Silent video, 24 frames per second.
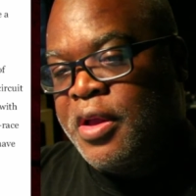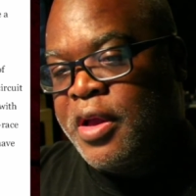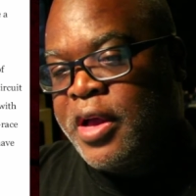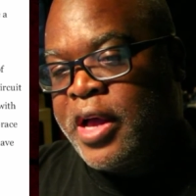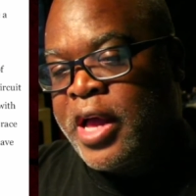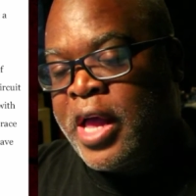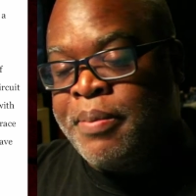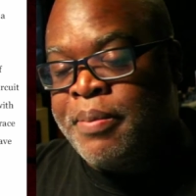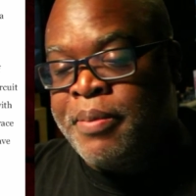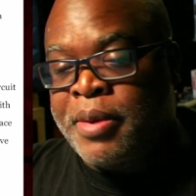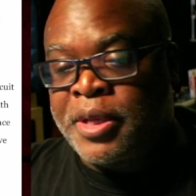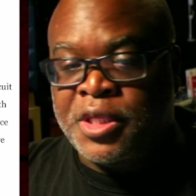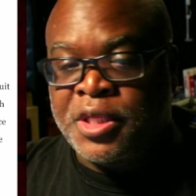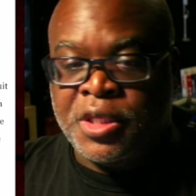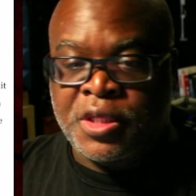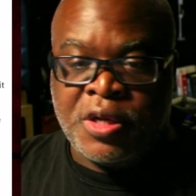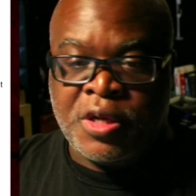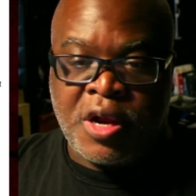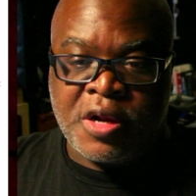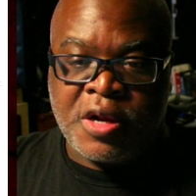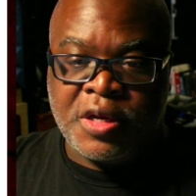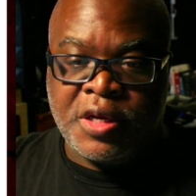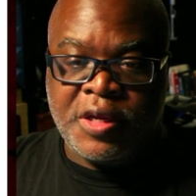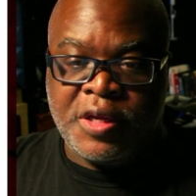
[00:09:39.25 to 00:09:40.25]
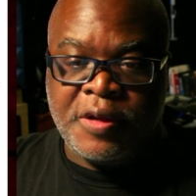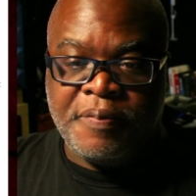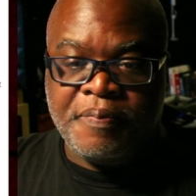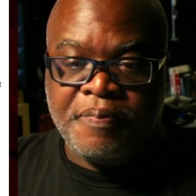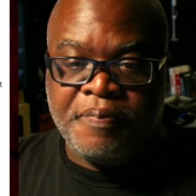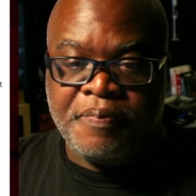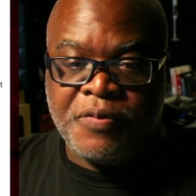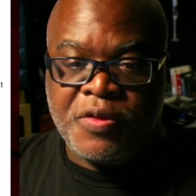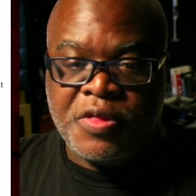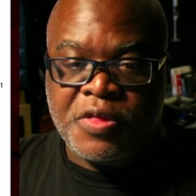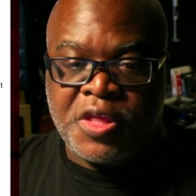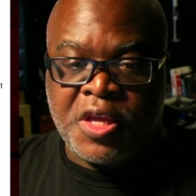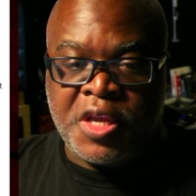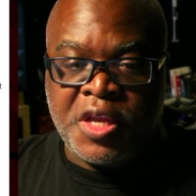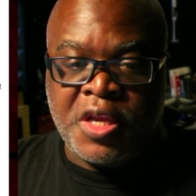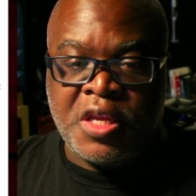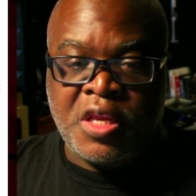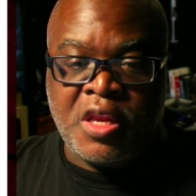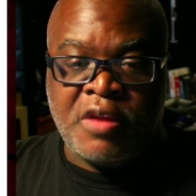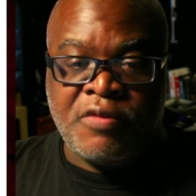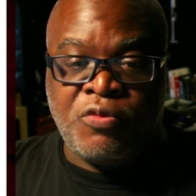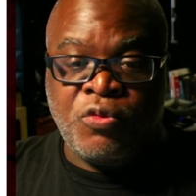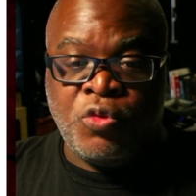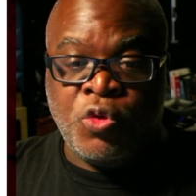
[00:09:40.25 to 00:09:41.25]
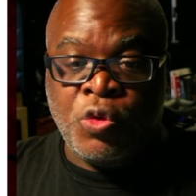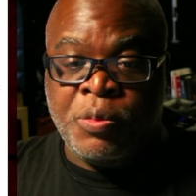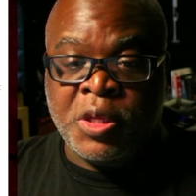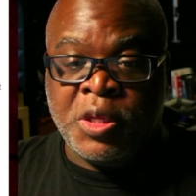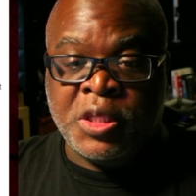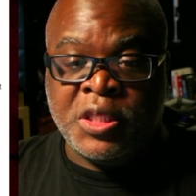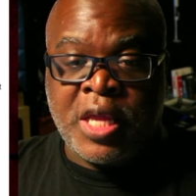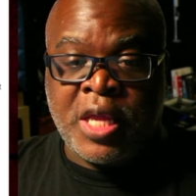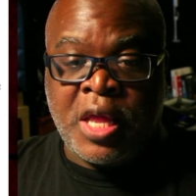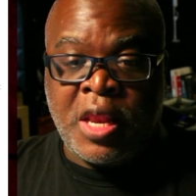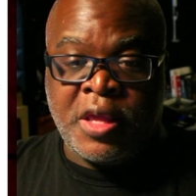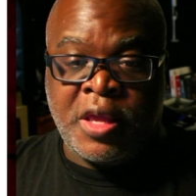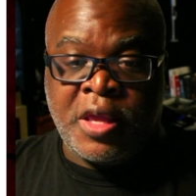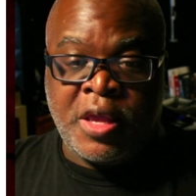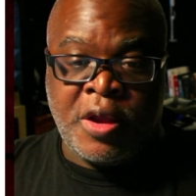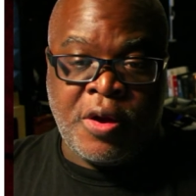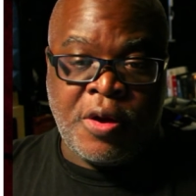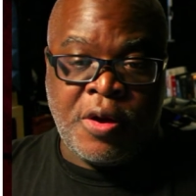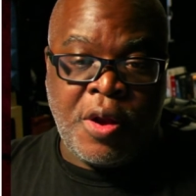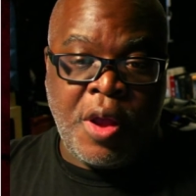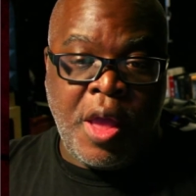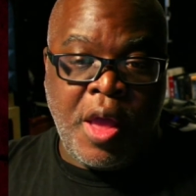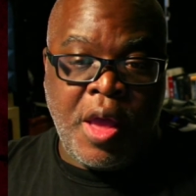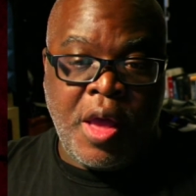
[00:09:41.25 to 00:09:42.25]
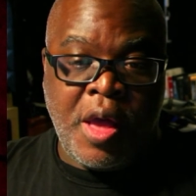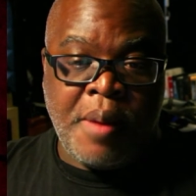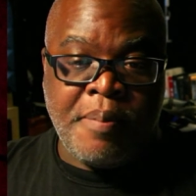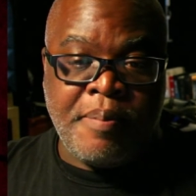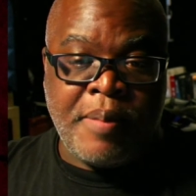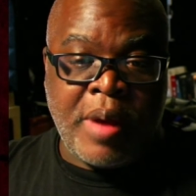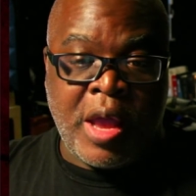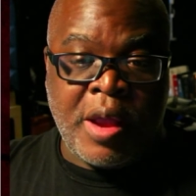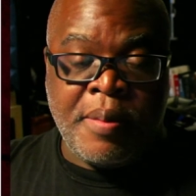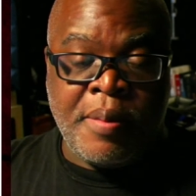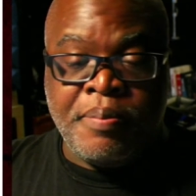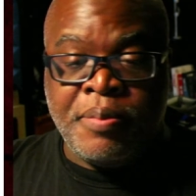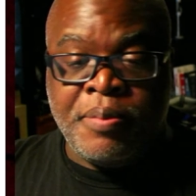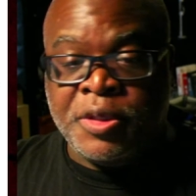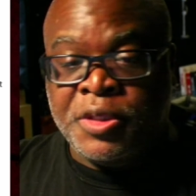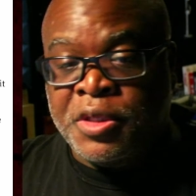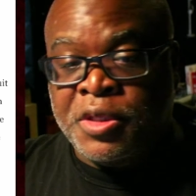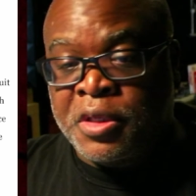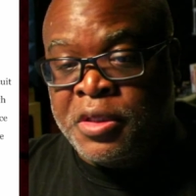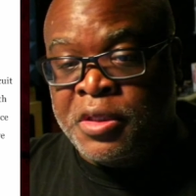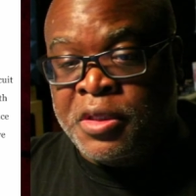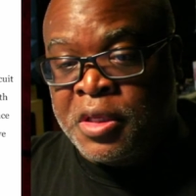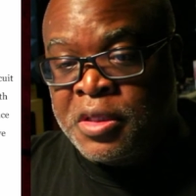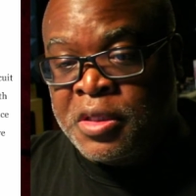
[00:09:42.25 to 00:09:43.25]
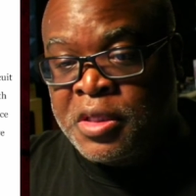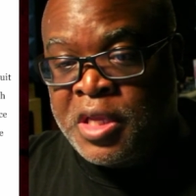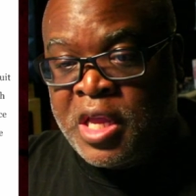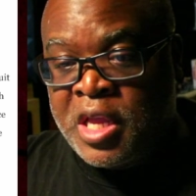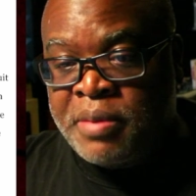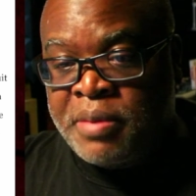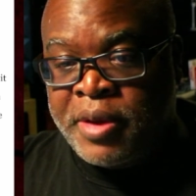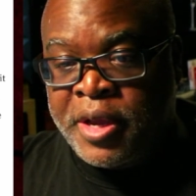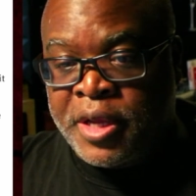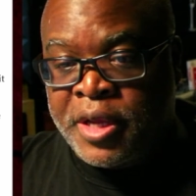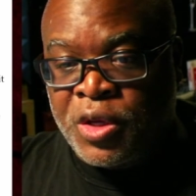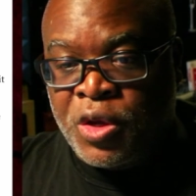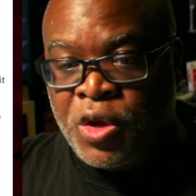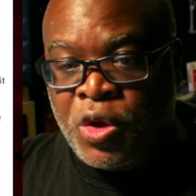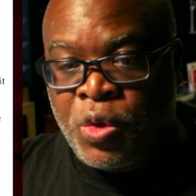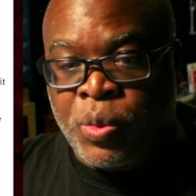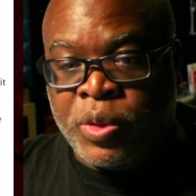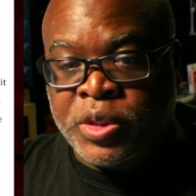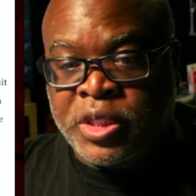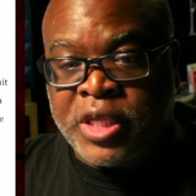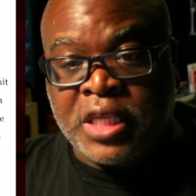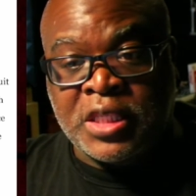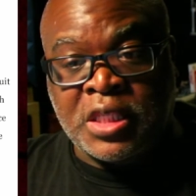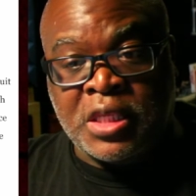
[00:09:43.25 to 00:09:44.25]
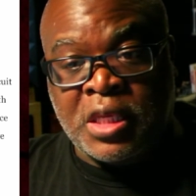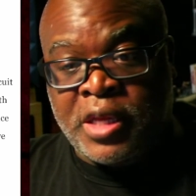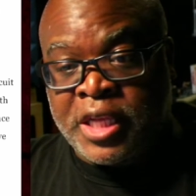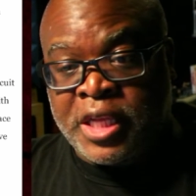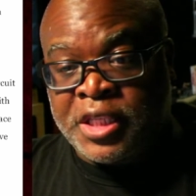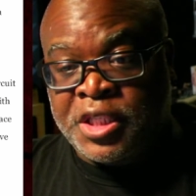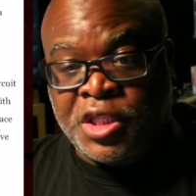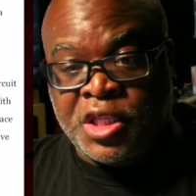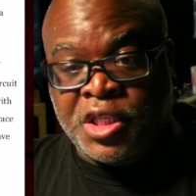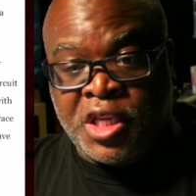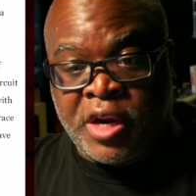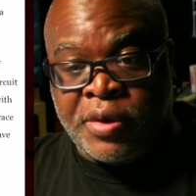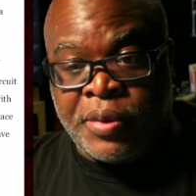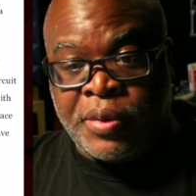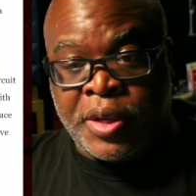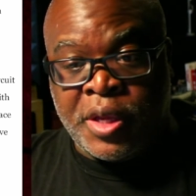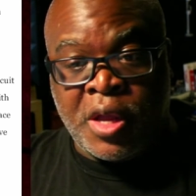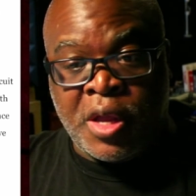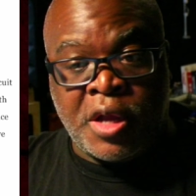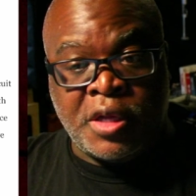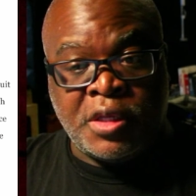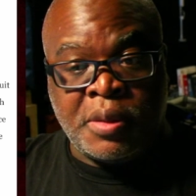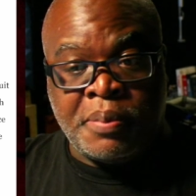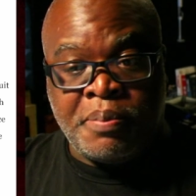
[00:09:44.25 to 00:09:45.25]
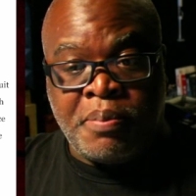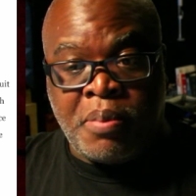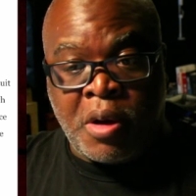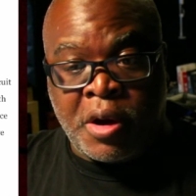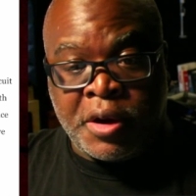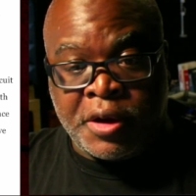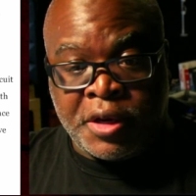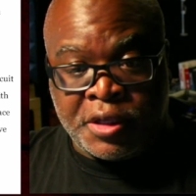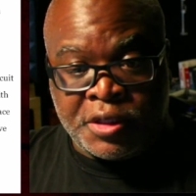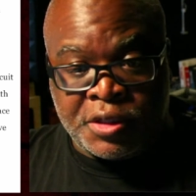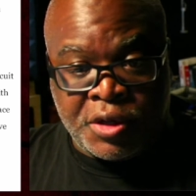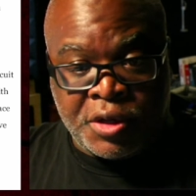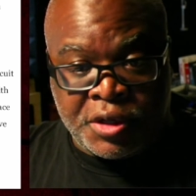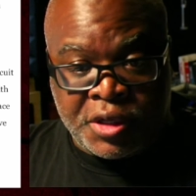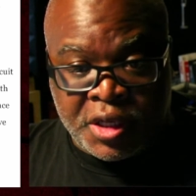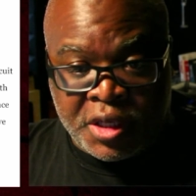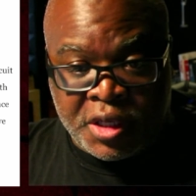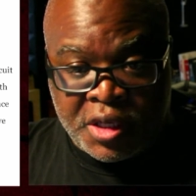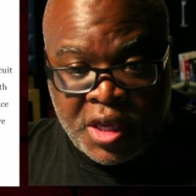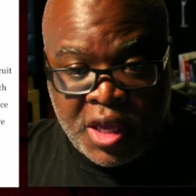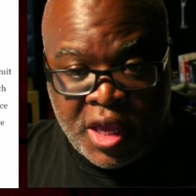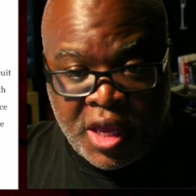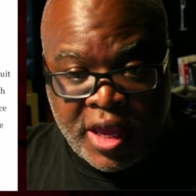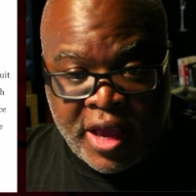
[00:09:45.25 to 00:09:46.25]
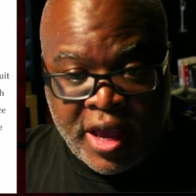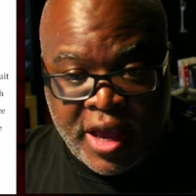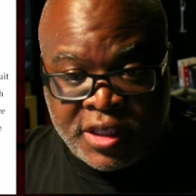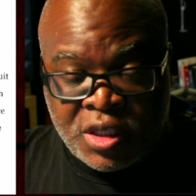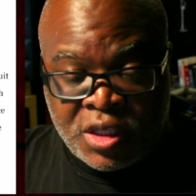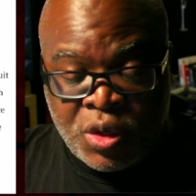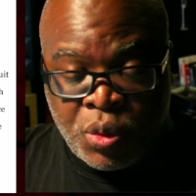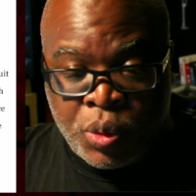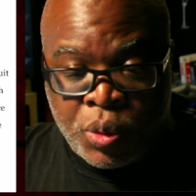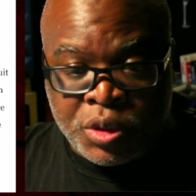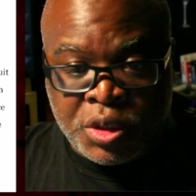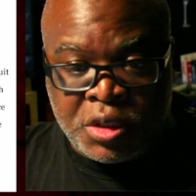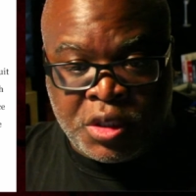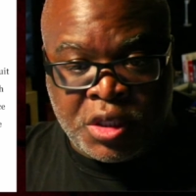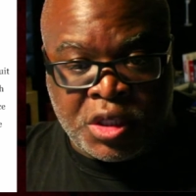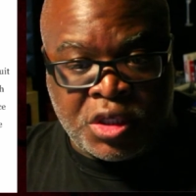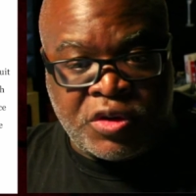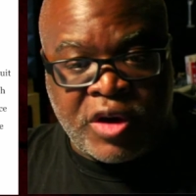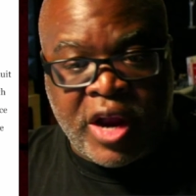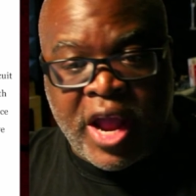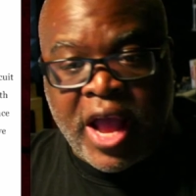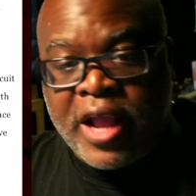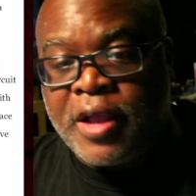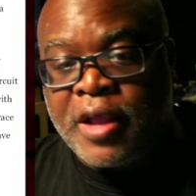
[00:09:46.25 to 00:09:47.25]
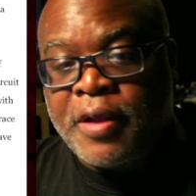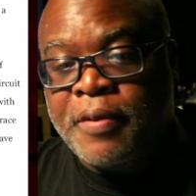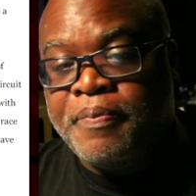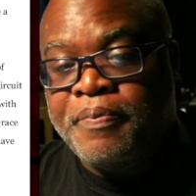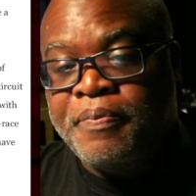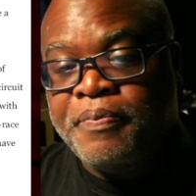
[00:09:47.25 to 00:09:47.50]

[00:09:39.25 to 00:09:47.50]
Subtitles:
I muttered darkly, thinking of Rubens Alaguer, my Brazilian teammate who was as legendary on the party circuit as he was on the track.